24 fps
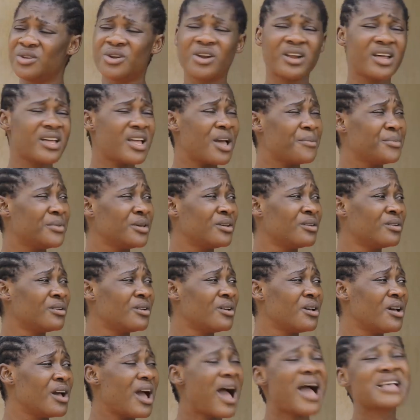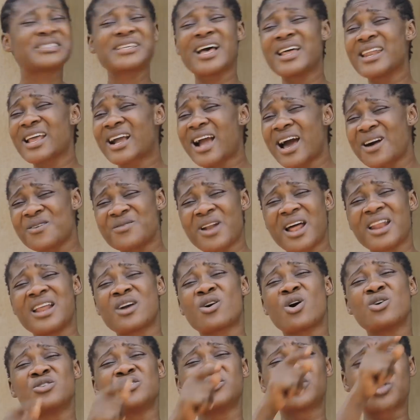You know they hear me? I said the car
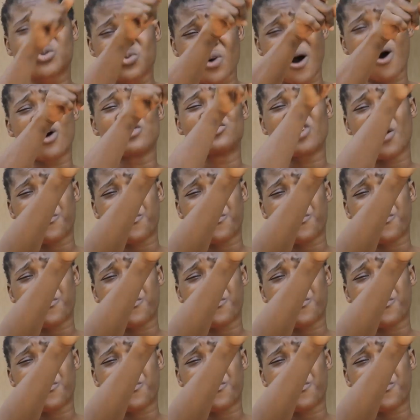when they go to school, I